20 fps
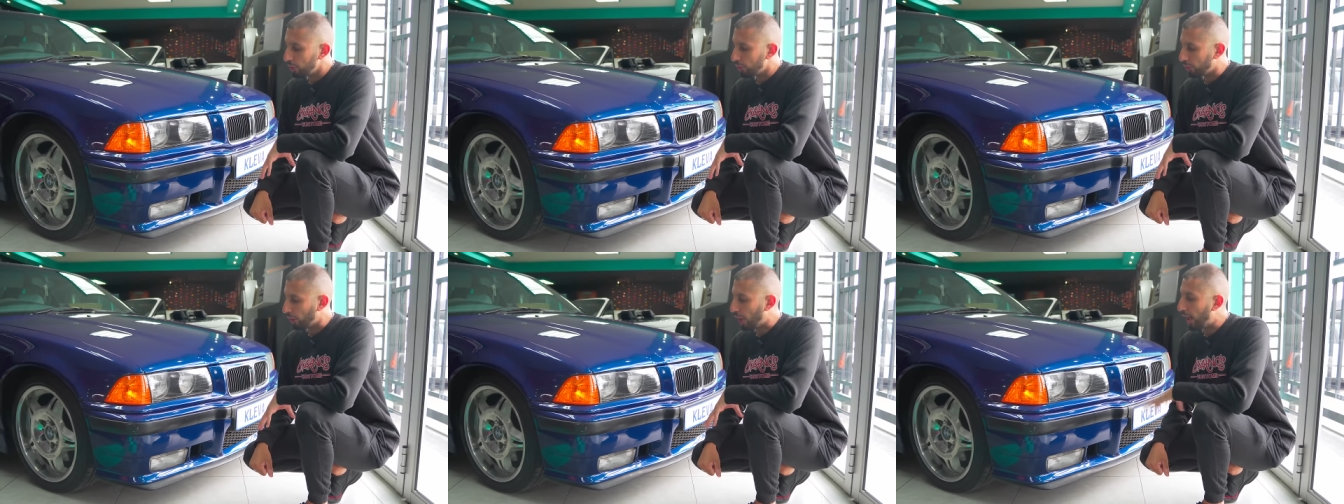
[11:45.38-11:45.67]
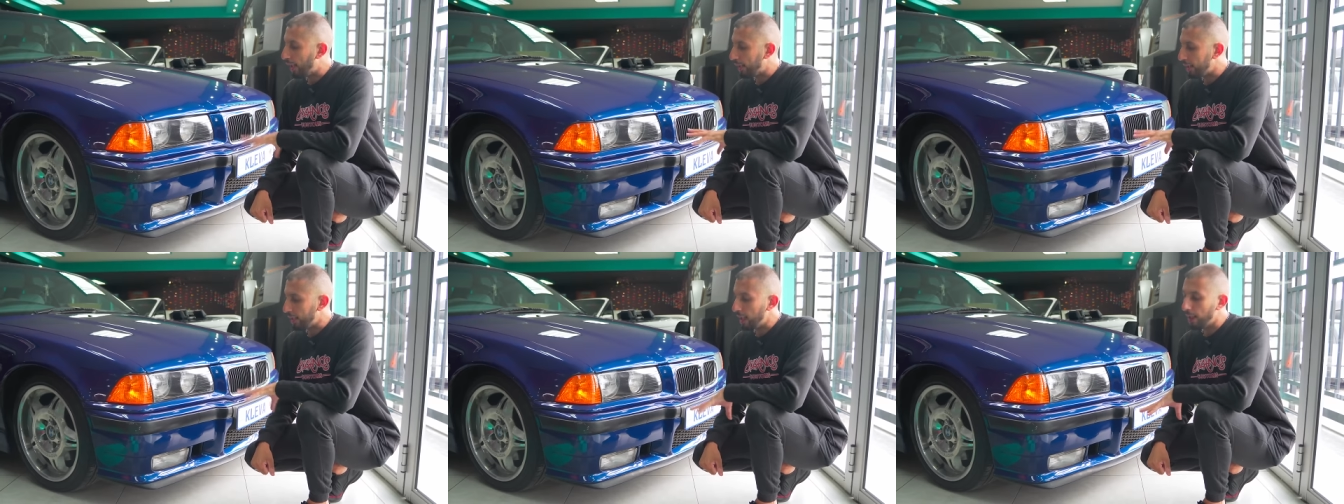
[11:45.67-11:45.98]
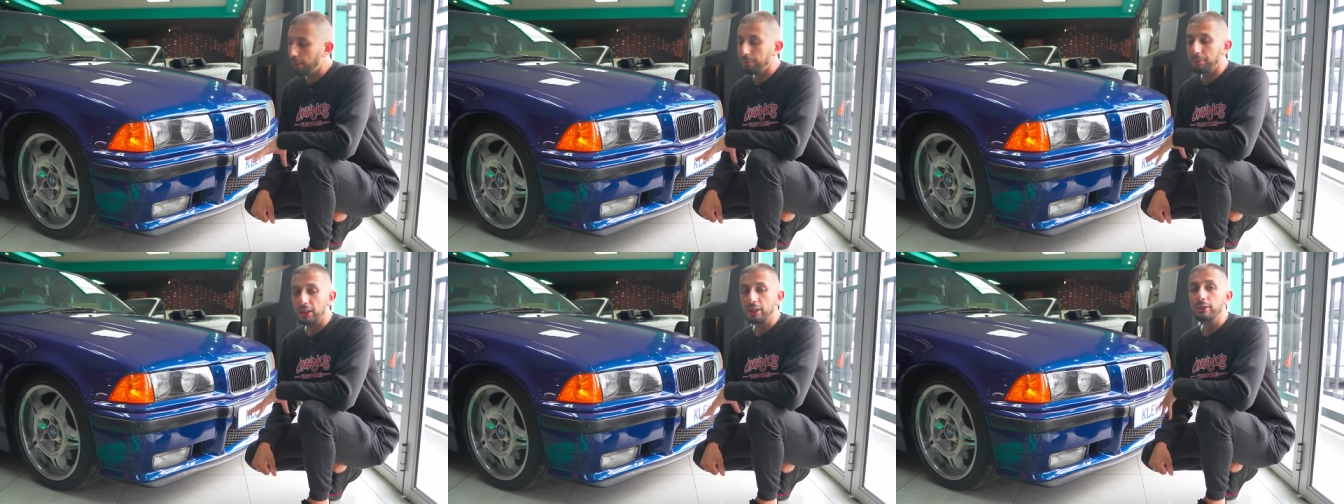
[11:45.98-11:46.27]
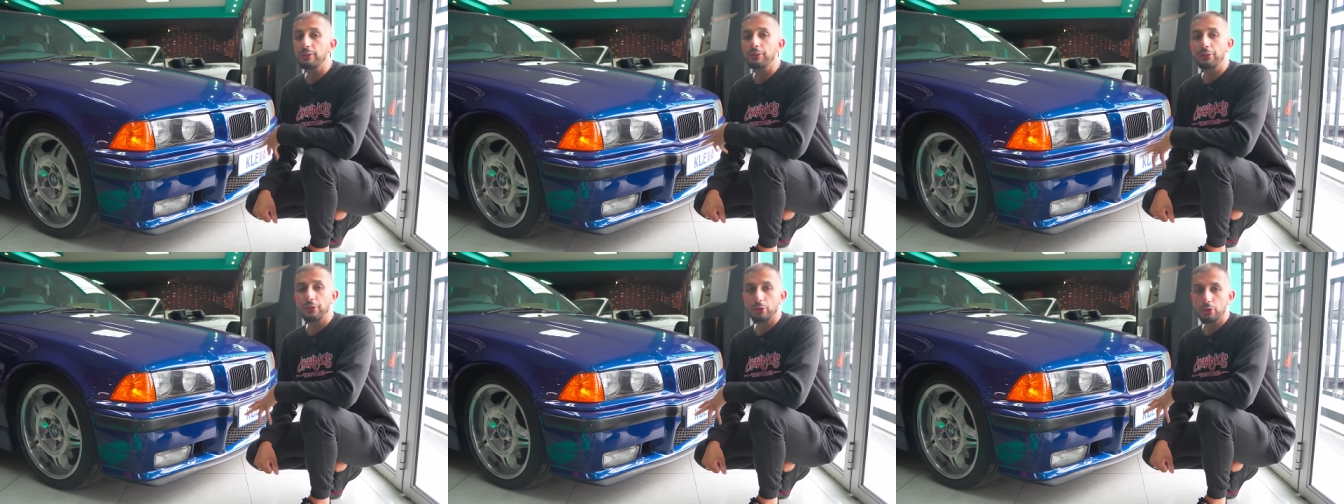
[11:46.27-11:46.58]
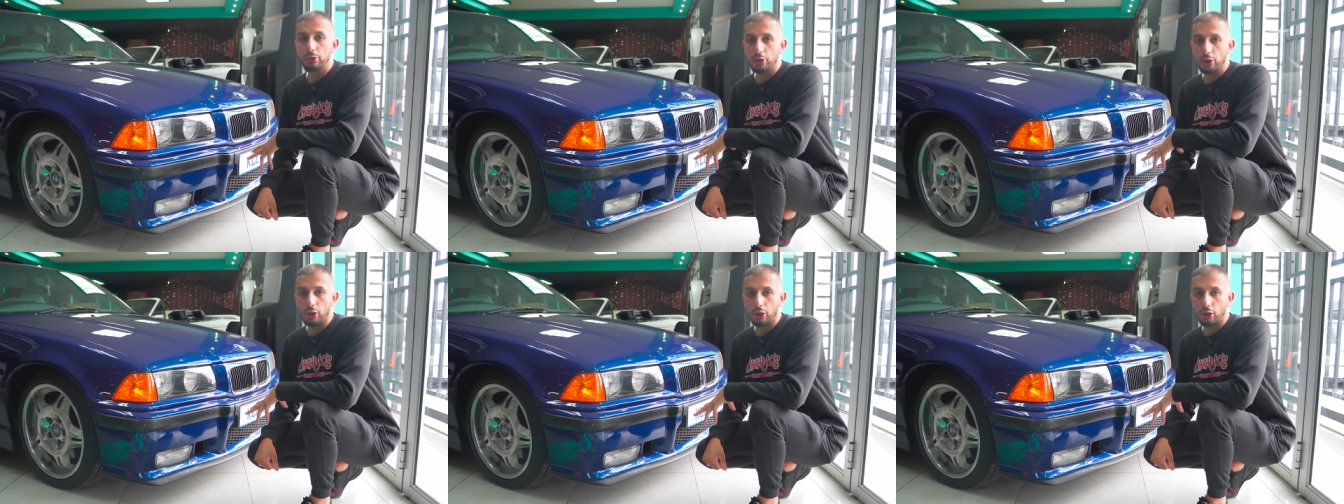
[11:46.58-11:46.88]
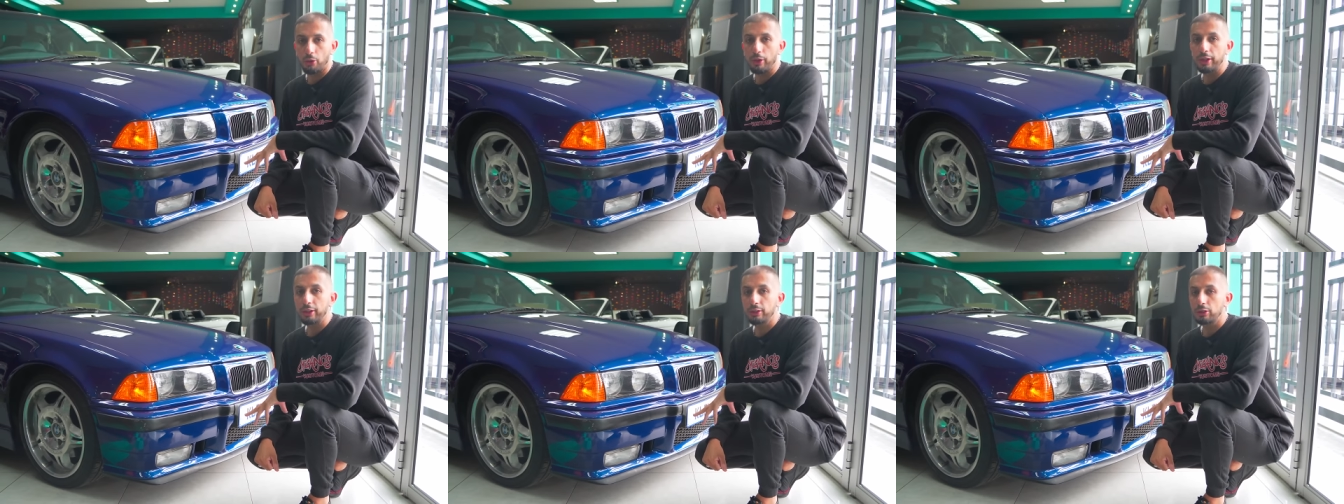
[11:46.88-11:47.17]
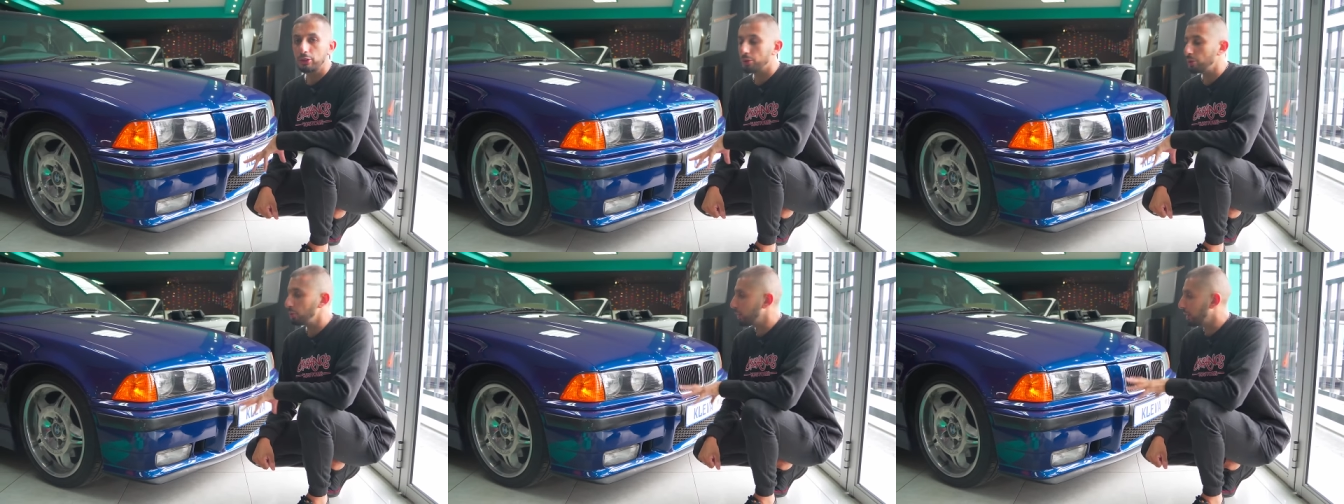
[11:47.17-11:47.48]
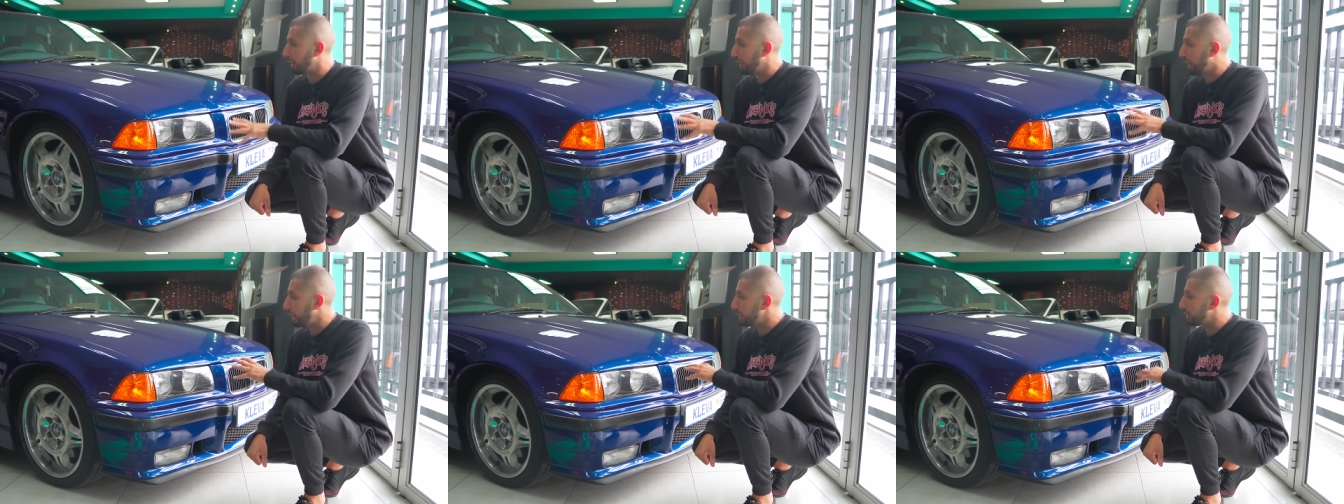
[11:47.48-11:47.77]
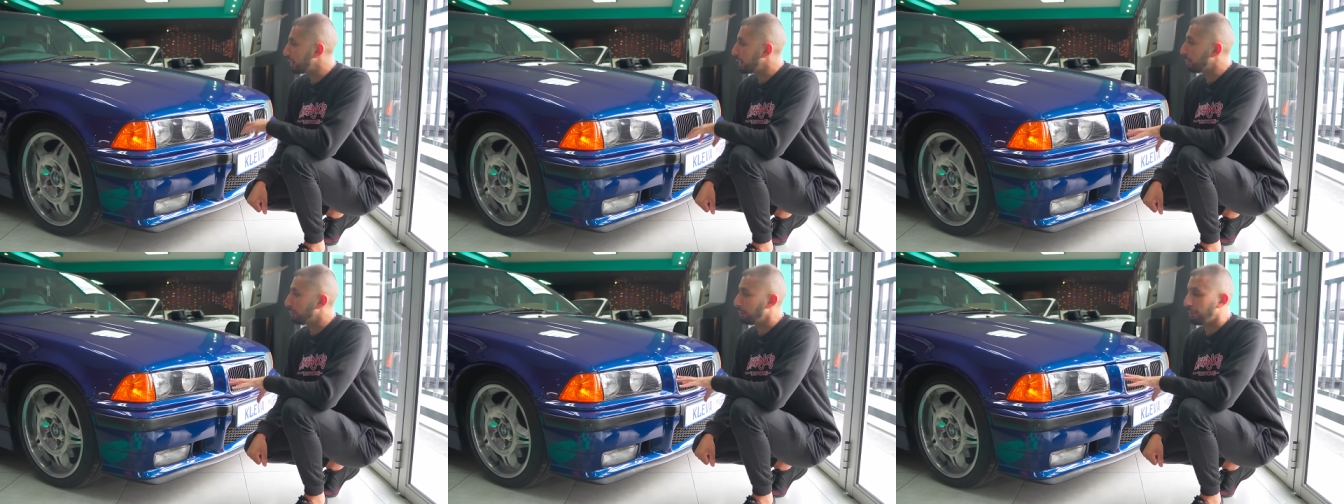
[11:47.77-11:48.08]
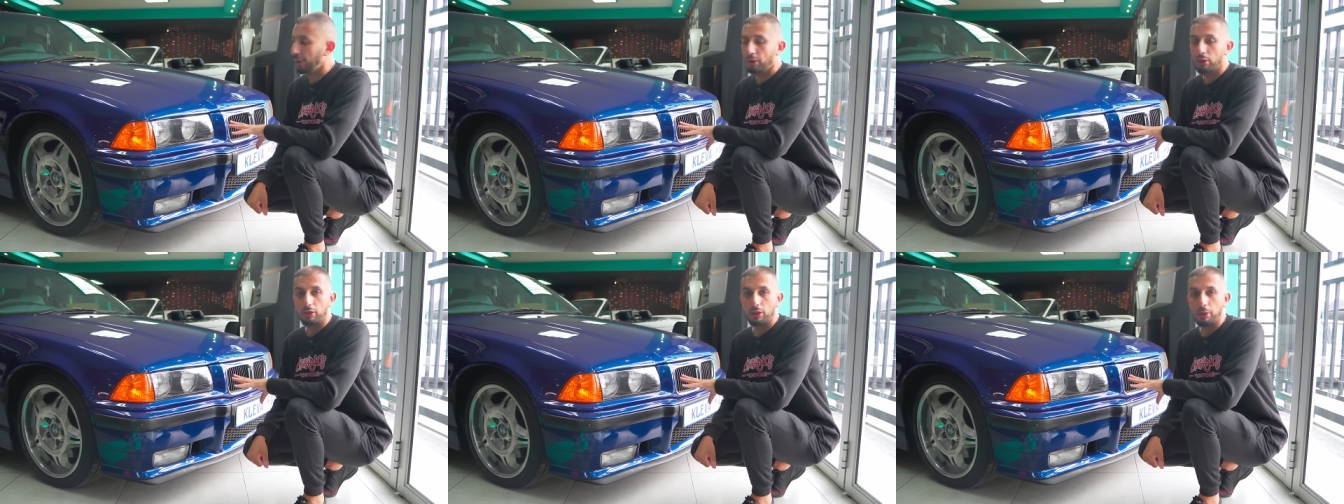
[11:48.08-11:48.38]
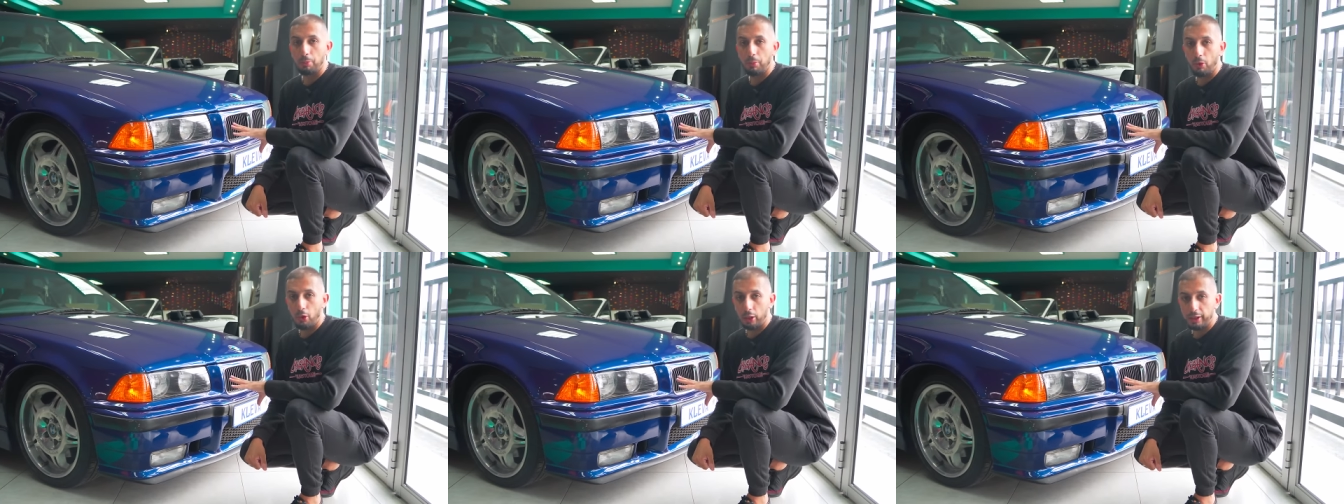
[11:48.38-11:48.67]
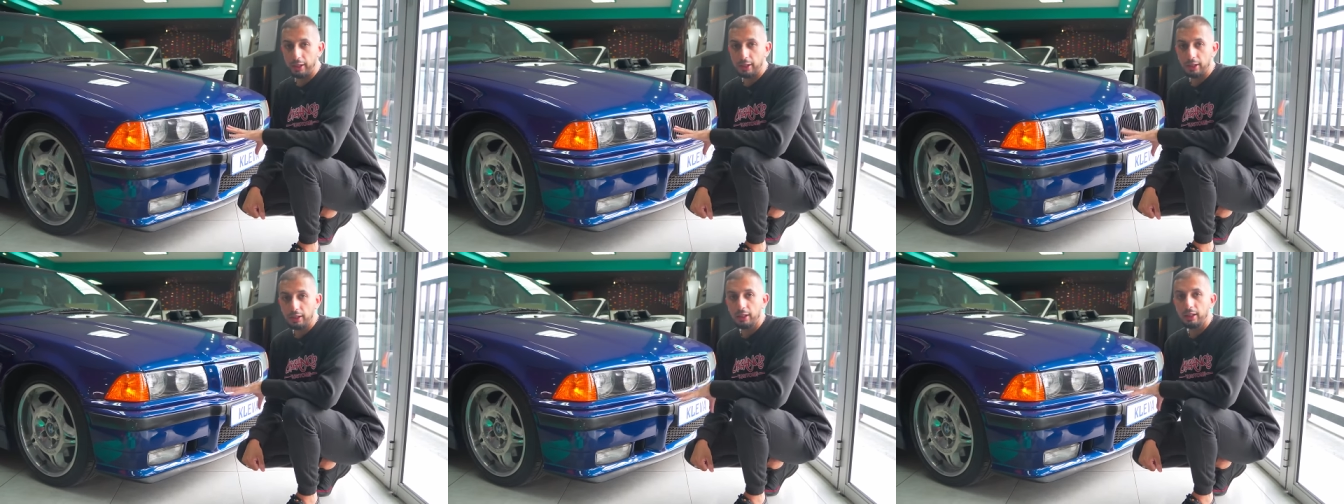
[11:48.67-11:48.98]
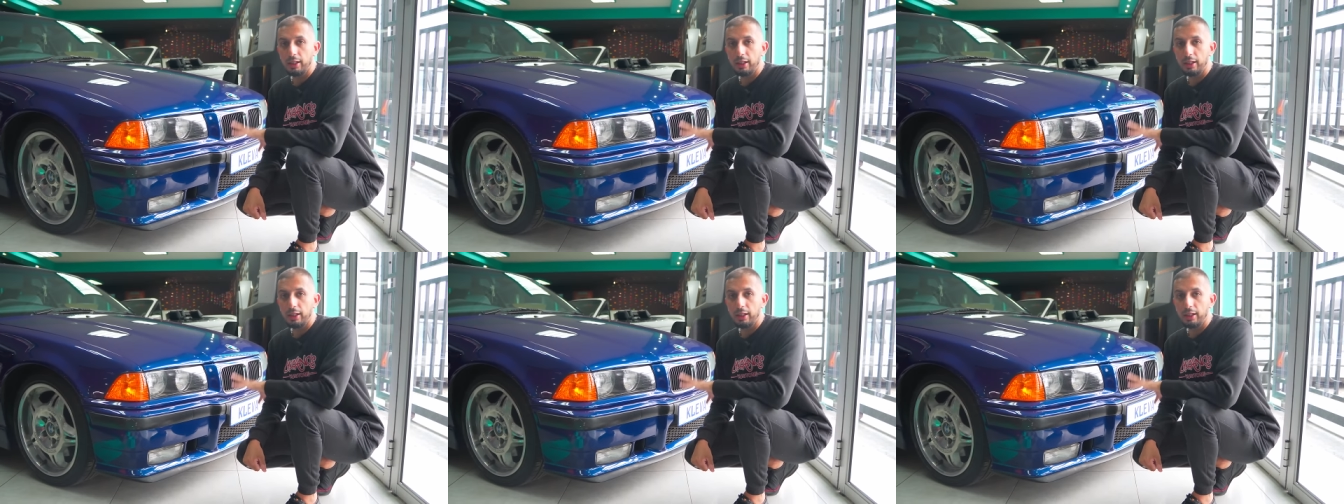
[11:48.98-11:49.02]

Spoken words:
So I am in future going to do a light repair on the body